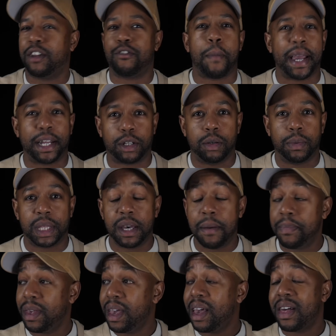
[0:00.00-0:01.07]
of make do with
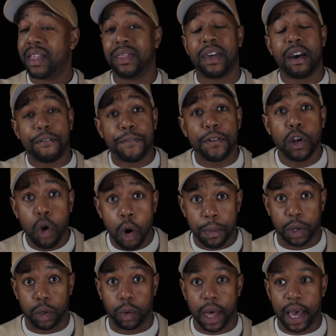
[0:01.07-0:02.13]
it. They're phenomenal.